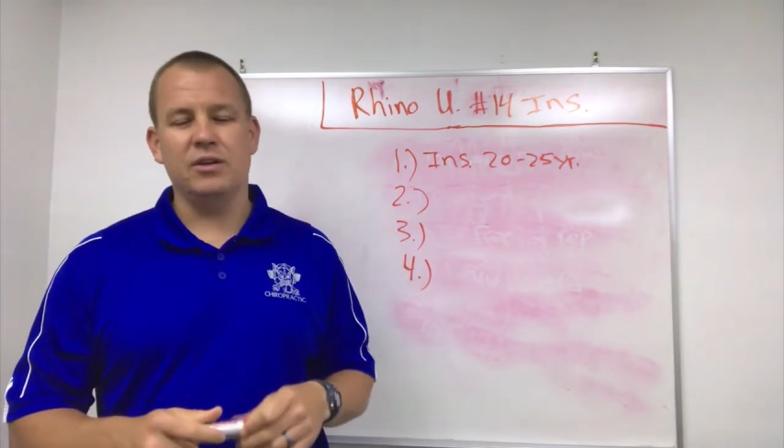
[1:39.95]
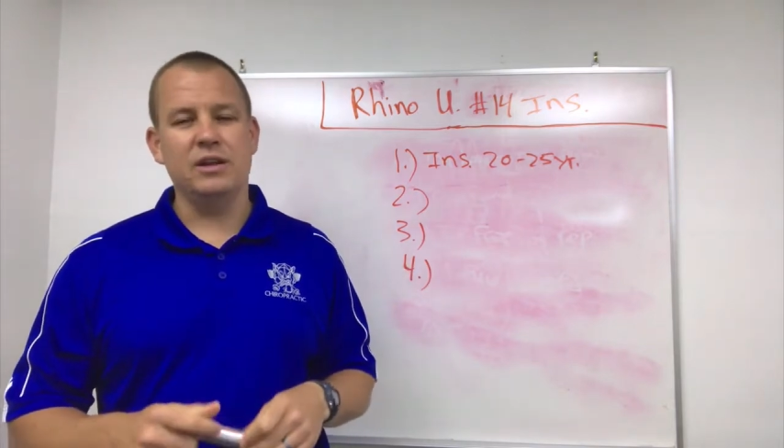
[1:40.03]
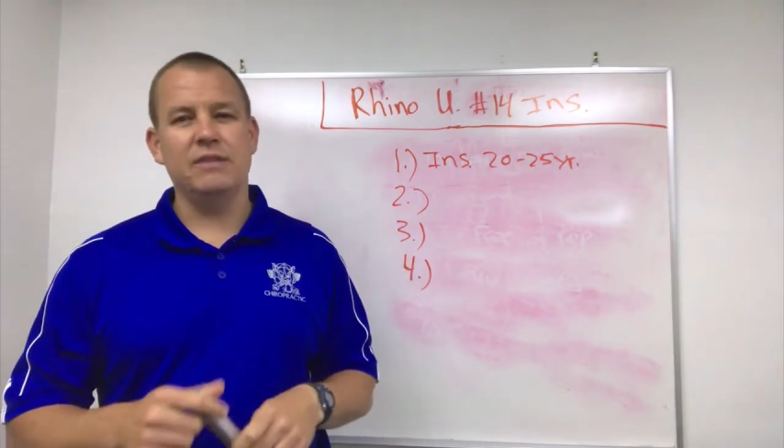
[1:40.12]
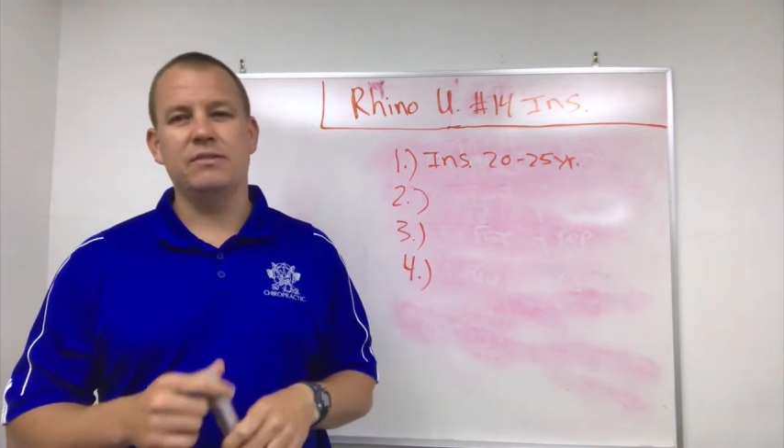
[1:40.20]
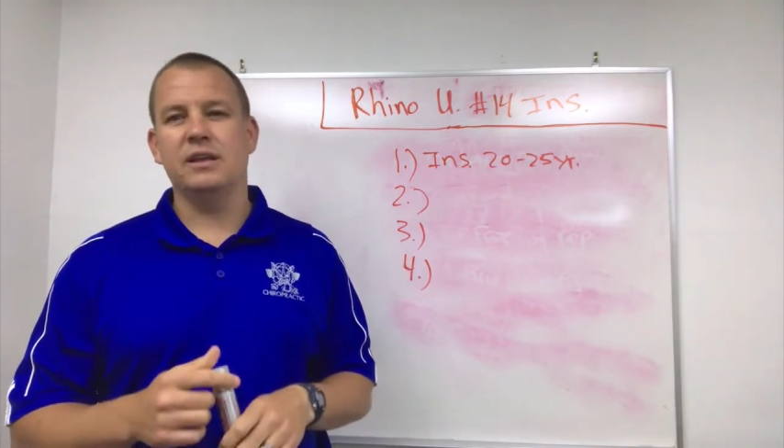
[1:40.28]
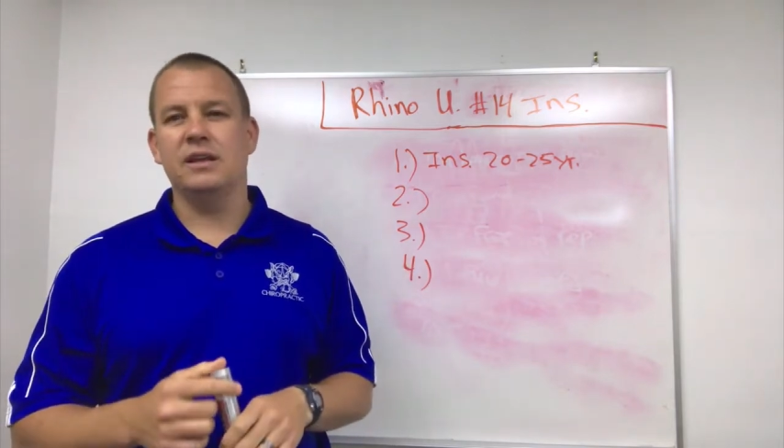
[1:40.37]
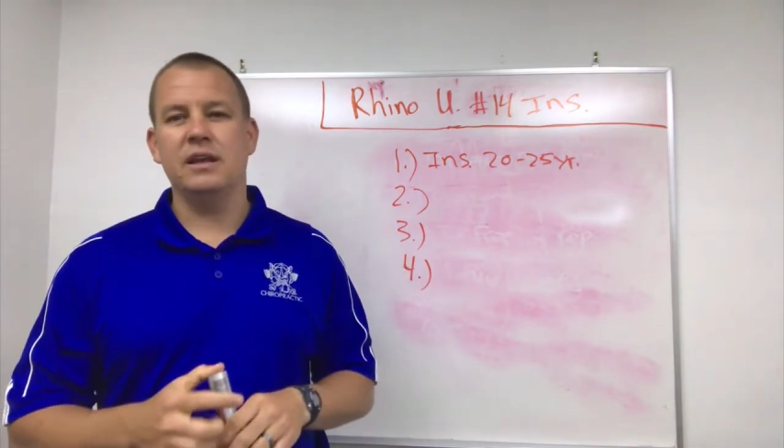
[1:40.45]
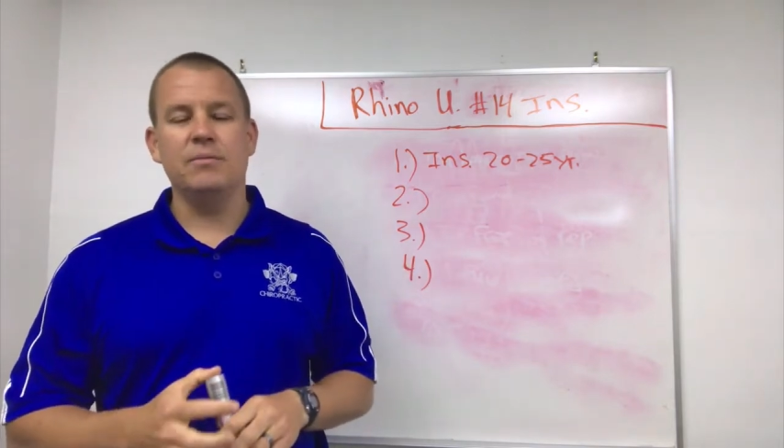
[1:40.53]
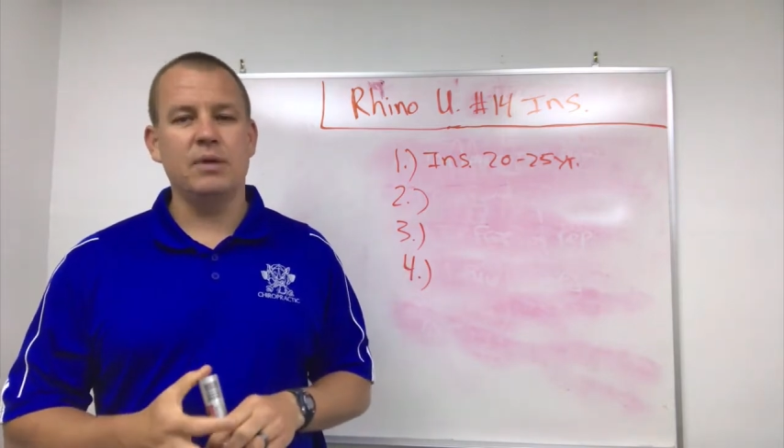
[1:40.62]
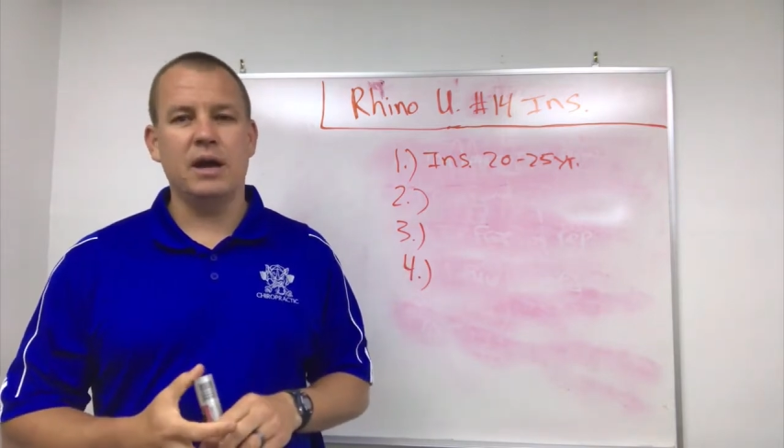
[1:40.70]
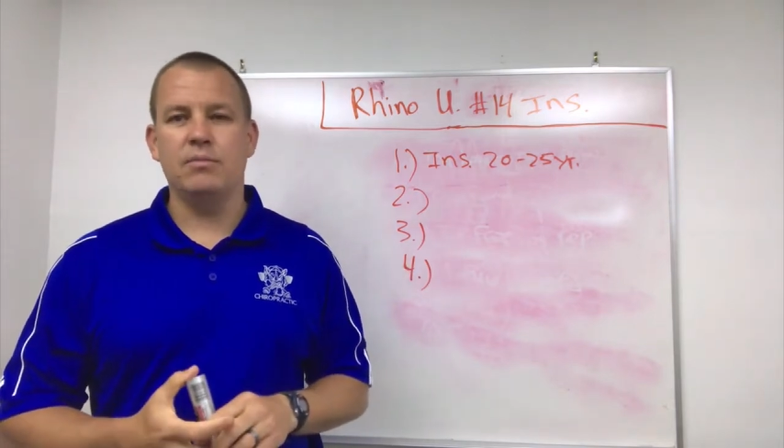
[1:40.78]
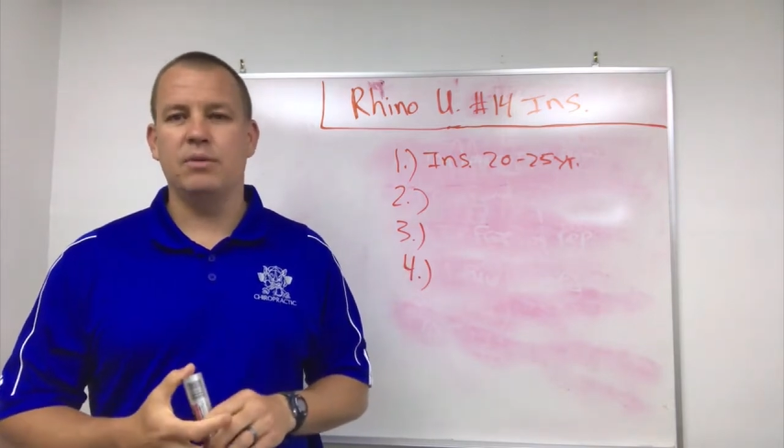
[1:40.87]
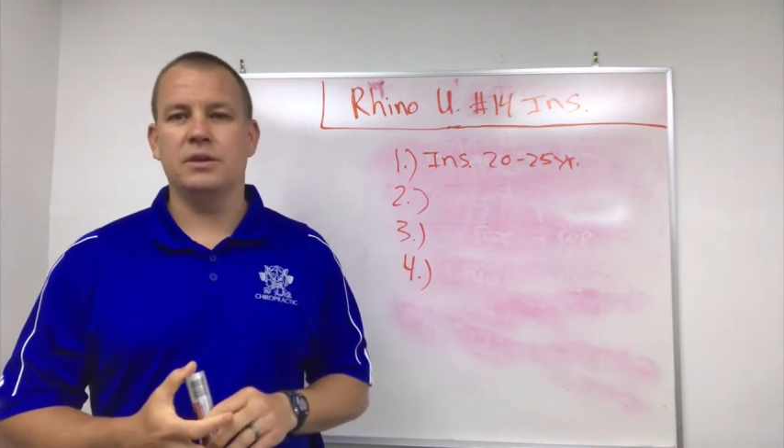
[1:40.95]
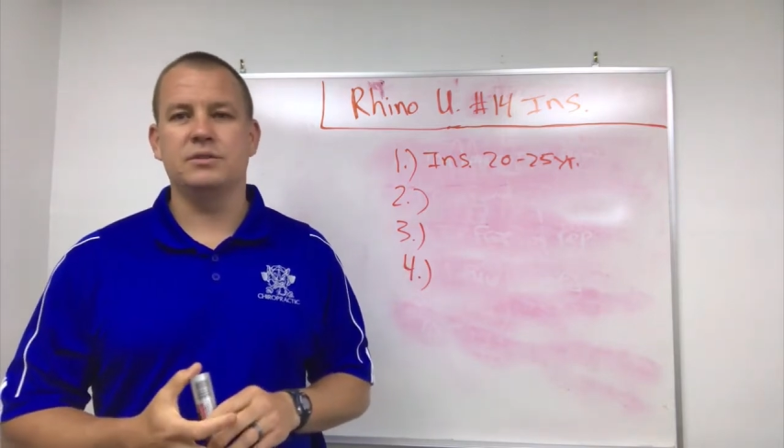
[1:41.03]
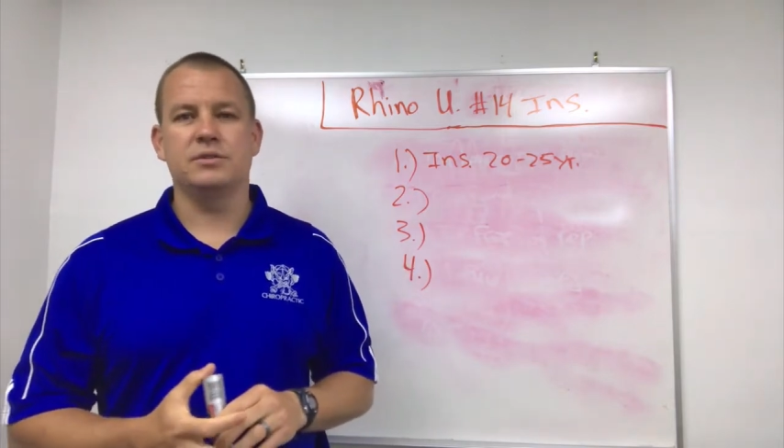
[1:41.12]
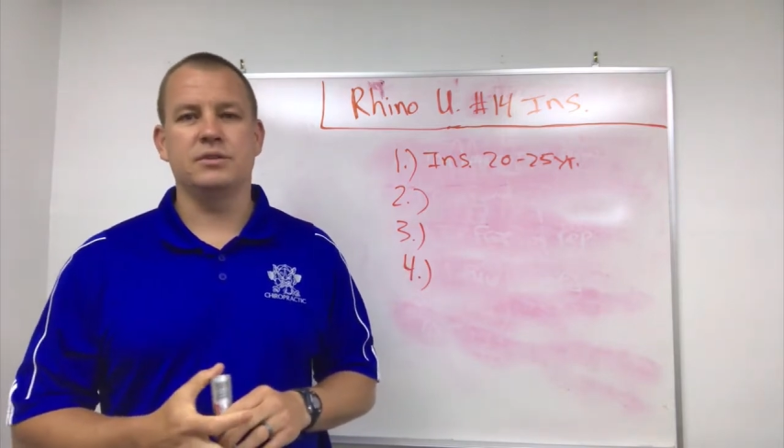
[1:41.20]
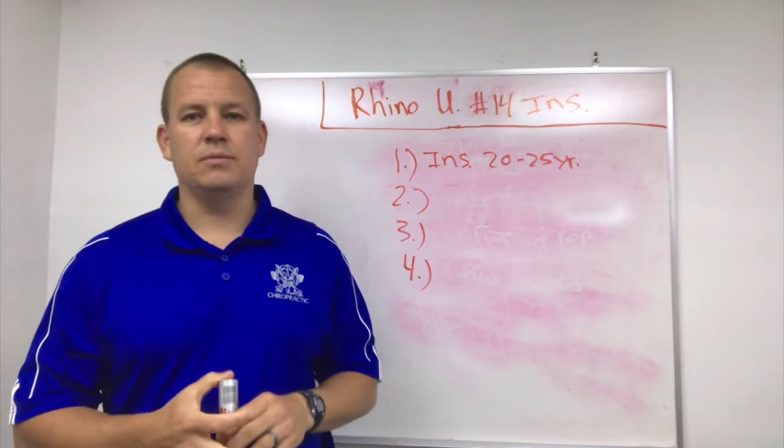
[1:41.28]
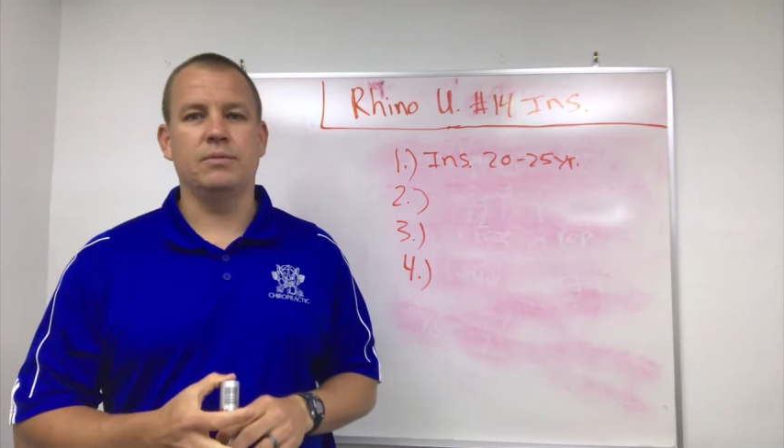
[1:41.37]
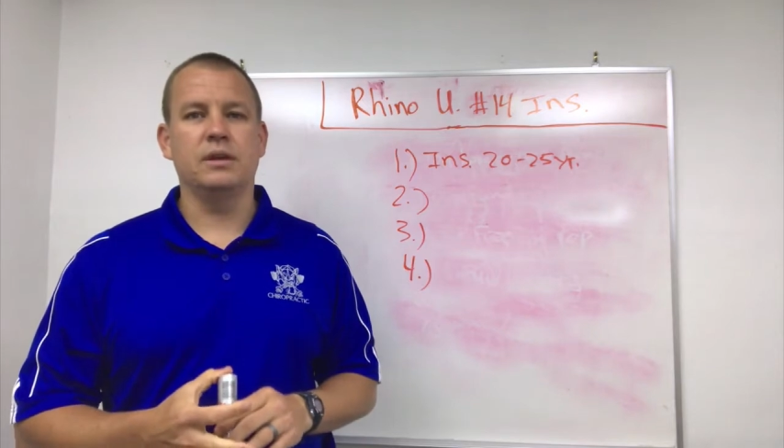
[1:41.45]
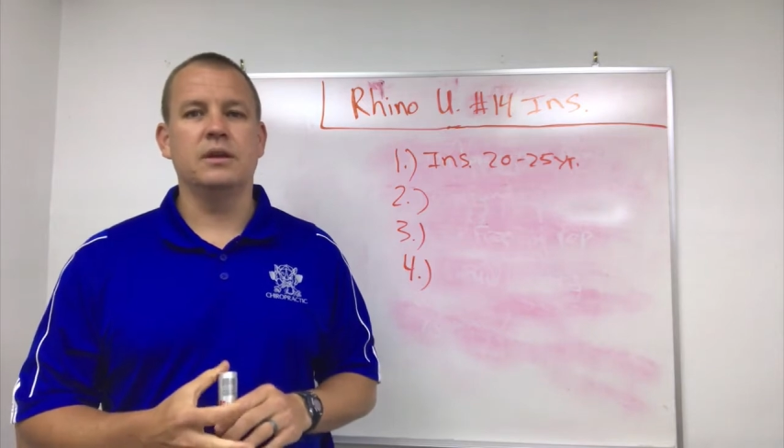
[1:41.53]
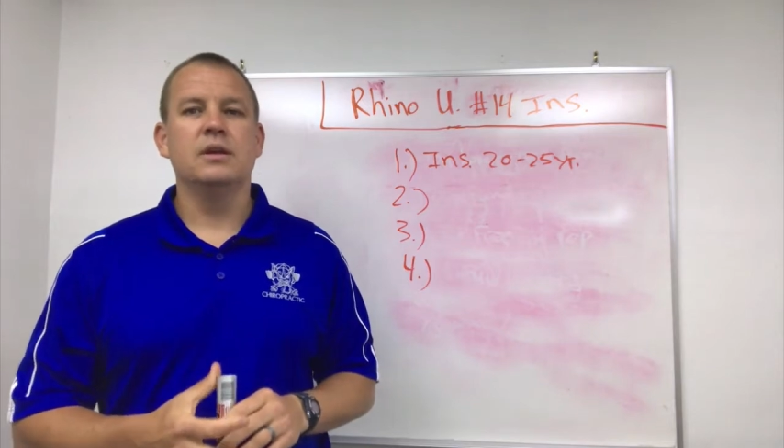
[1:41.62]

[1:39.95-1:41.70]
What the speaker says: You'd have to get hit by a bus or something.